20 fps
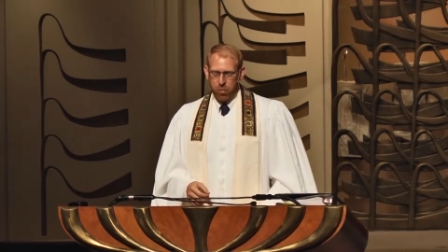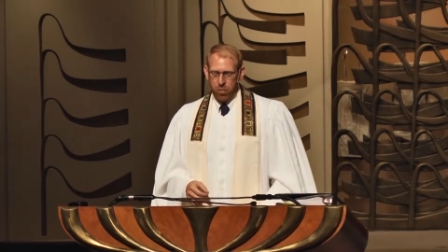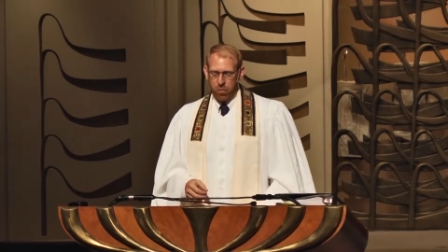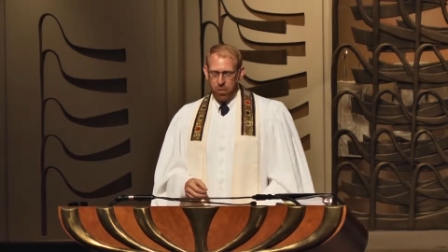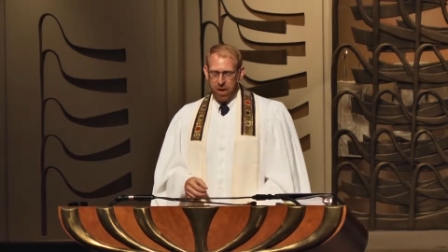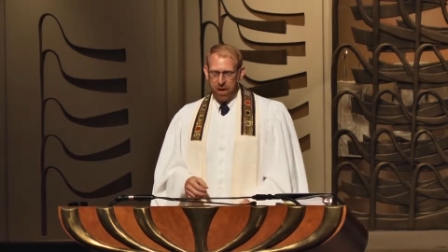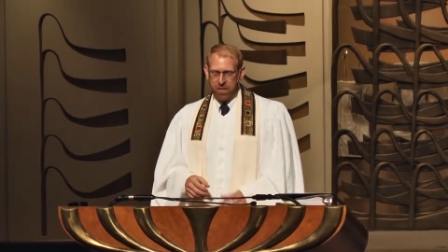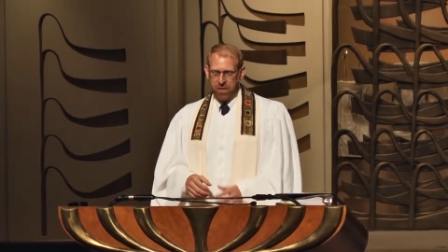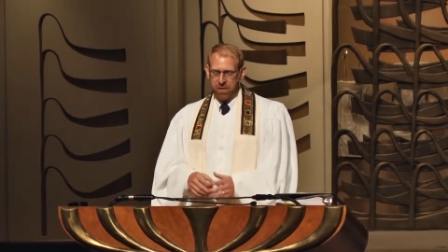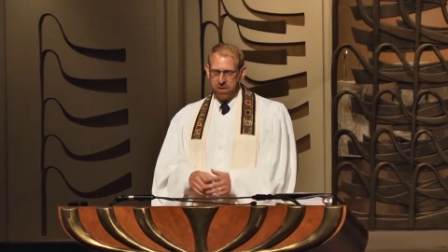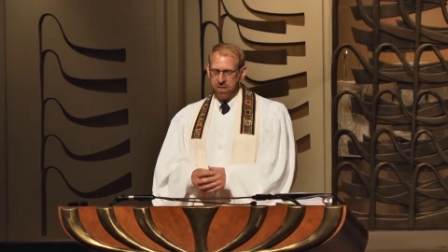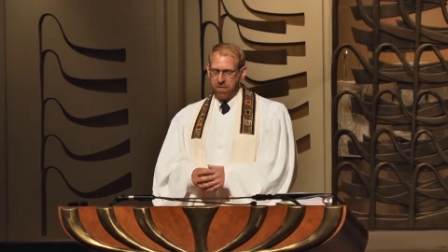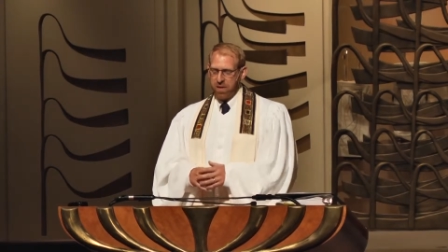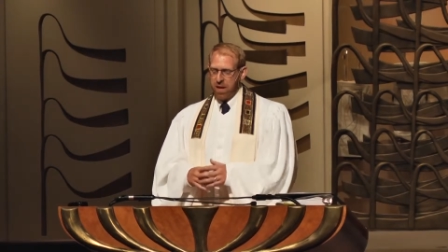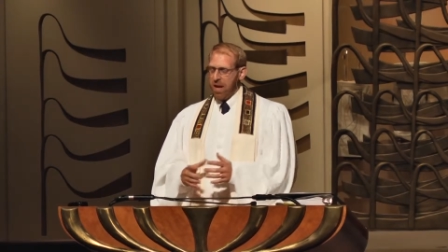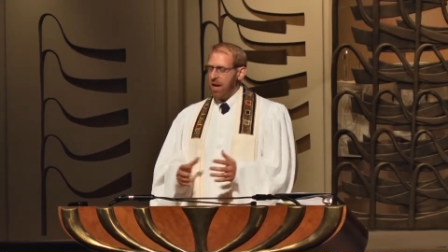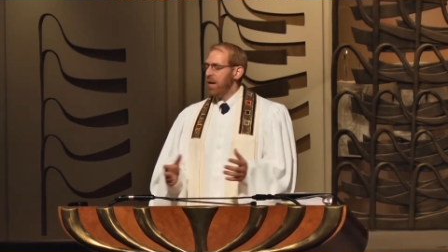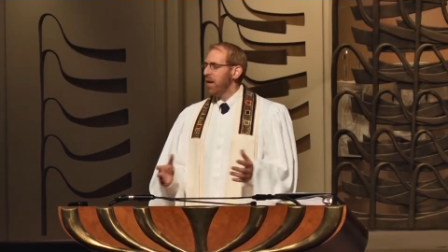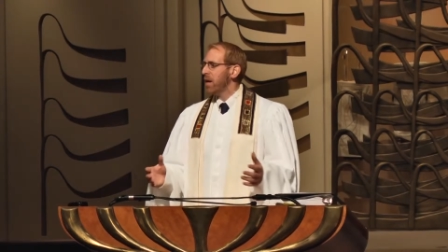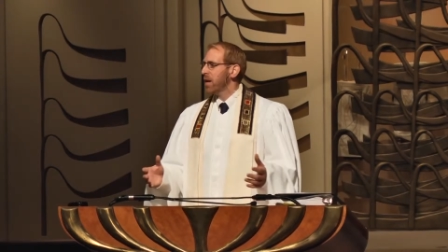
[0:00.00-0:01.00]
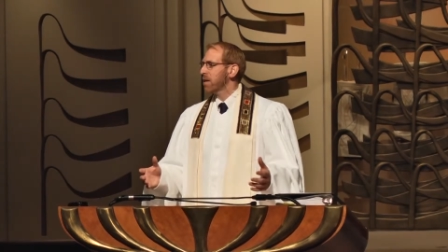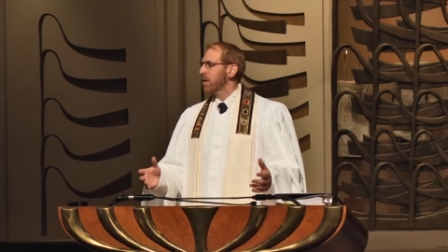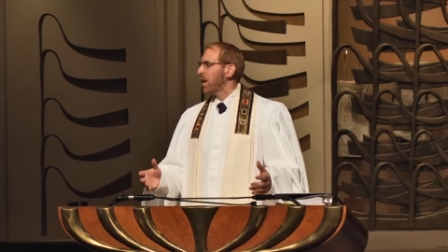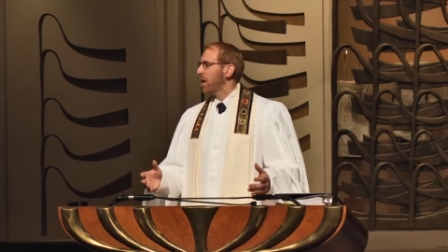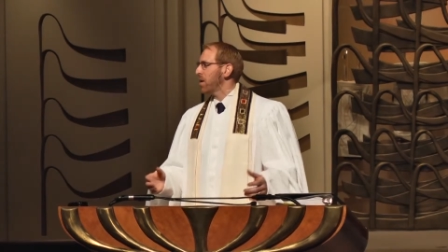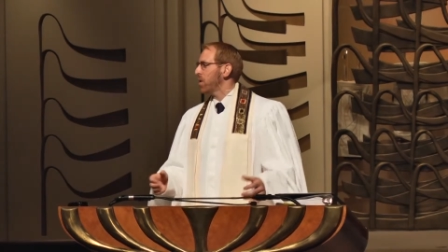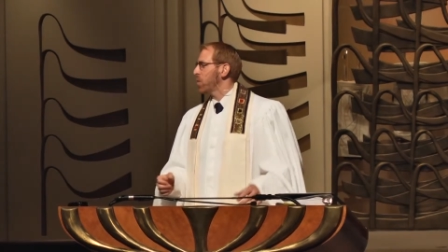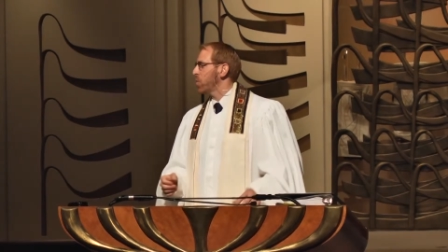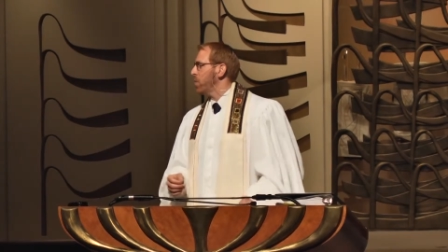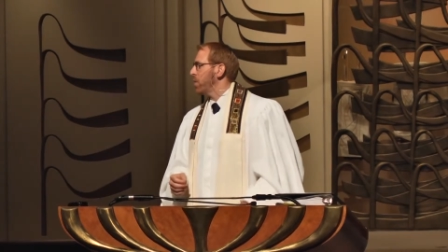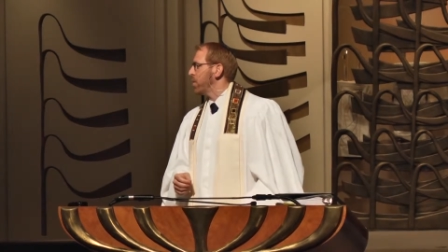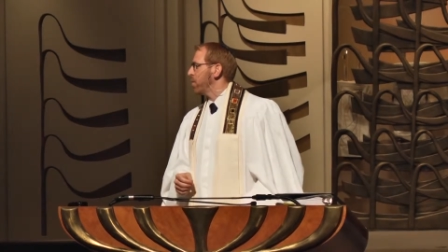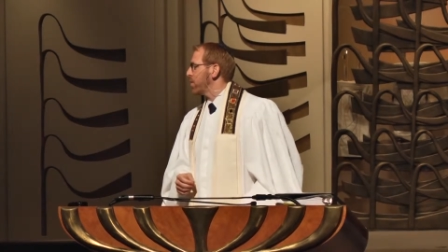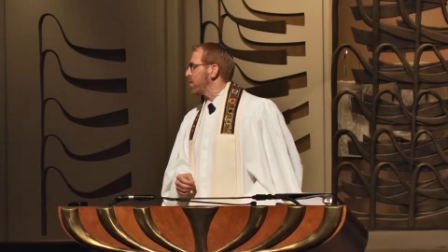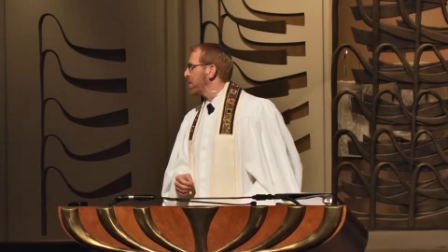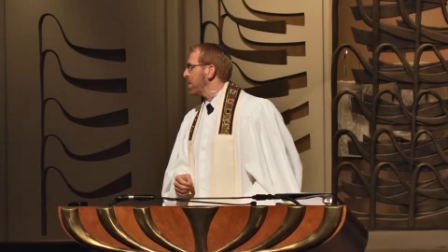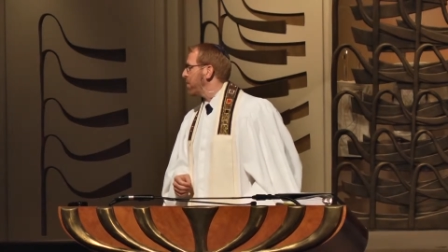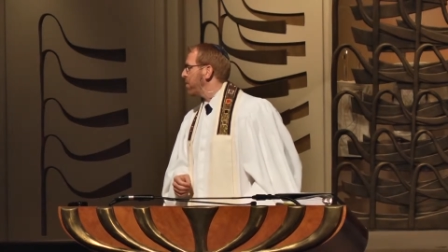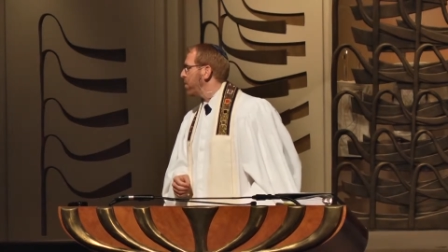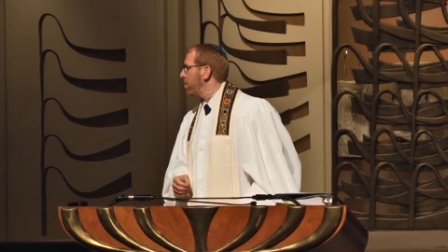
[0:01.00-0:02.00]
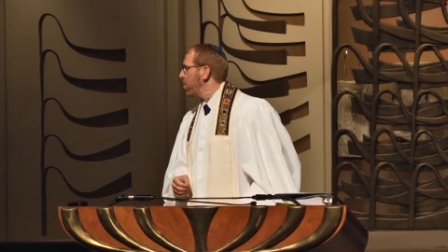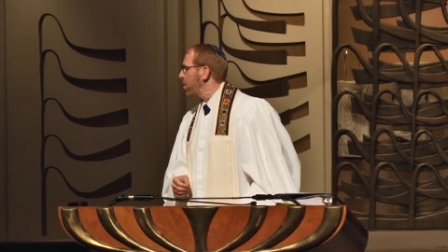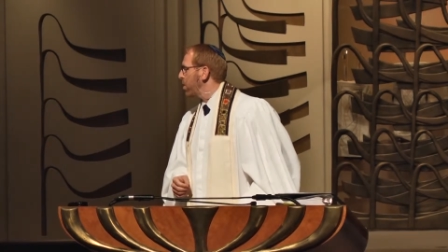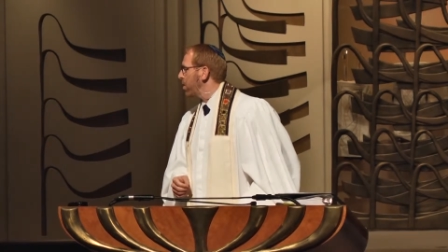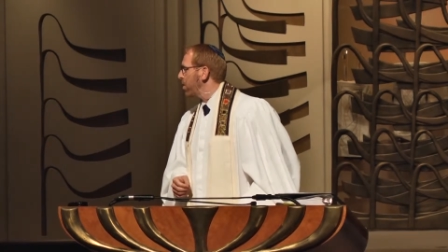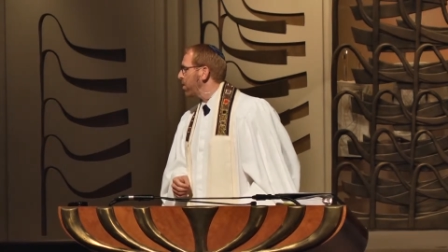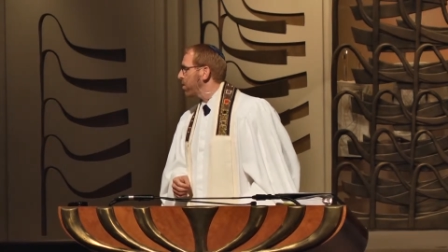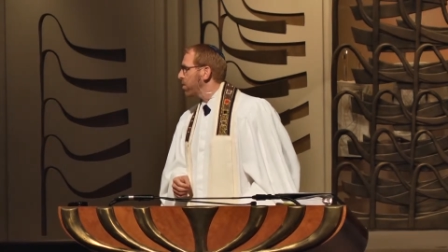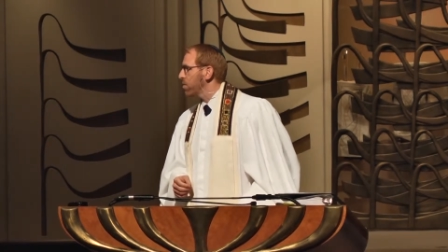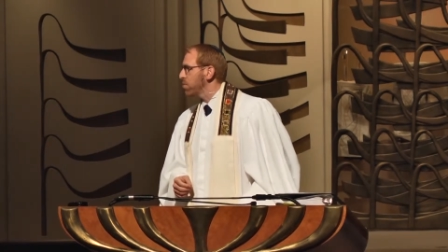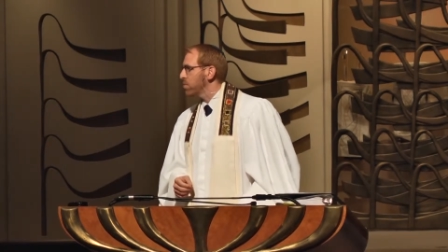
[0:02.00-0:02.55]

bereft of any acknowledgement or self worth.